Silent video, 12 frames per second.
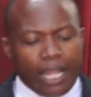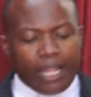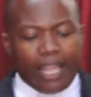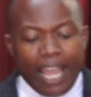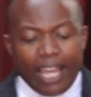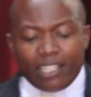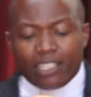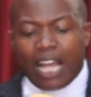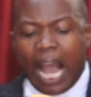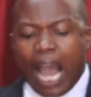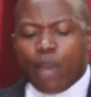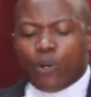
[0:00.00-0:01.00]

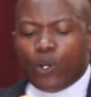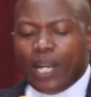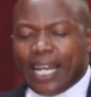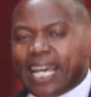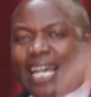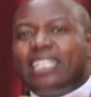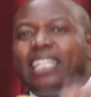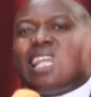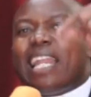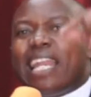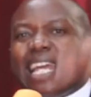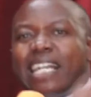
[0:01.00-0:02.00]
Then I will let
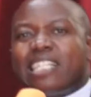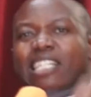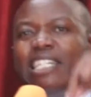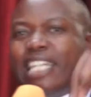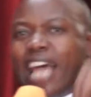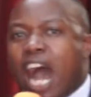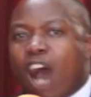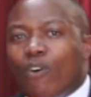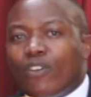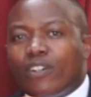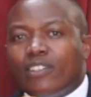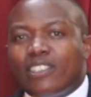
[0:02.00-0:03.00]
the net
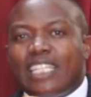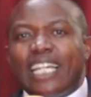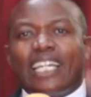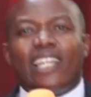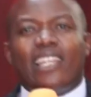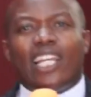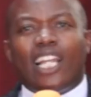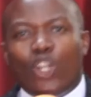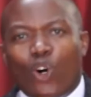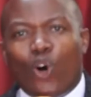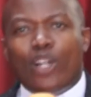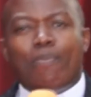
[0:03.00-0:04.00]
down, taking the
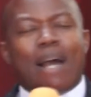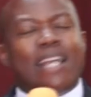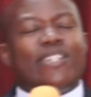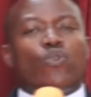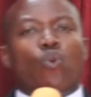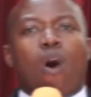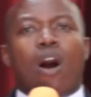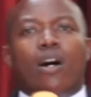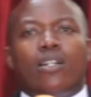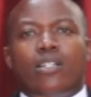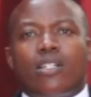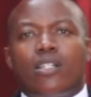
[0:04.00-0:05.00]
Lord by his
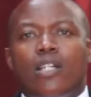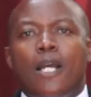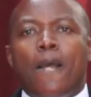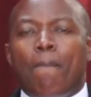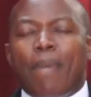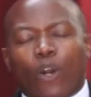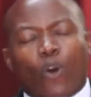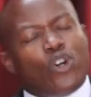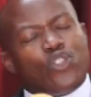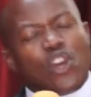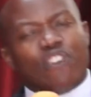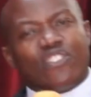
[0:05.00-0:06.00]
word.
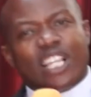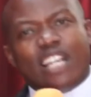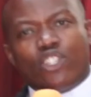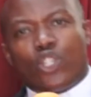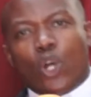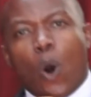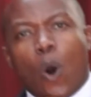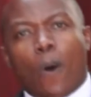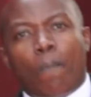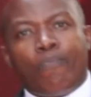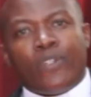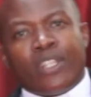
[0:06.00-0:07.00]
Because you are saying
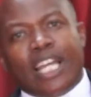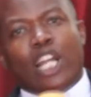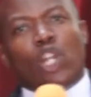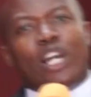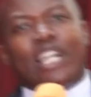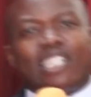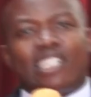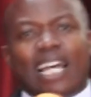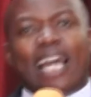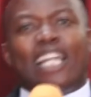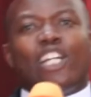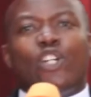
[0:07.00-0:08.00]
so, the Lord is
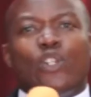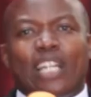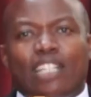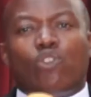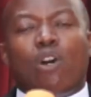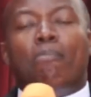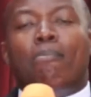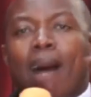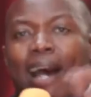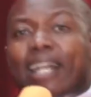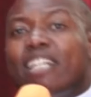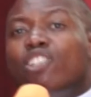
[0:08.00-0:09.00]
telling you that your
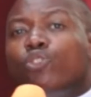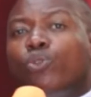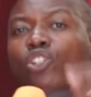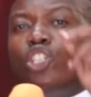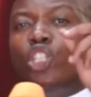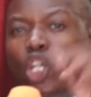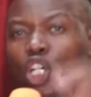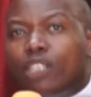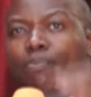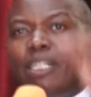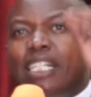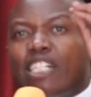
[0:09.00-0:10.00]
marriage will
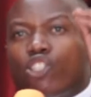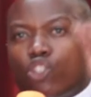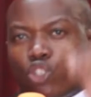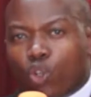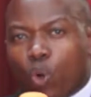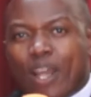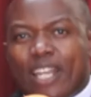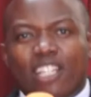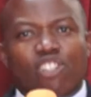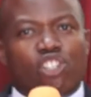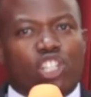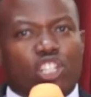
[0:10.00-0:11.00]
not be destroyed
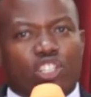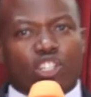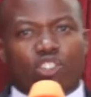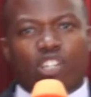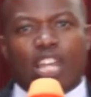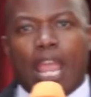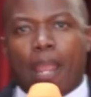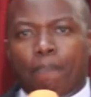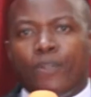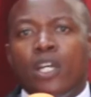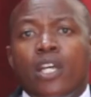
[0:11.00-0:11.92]
in Jesus' name.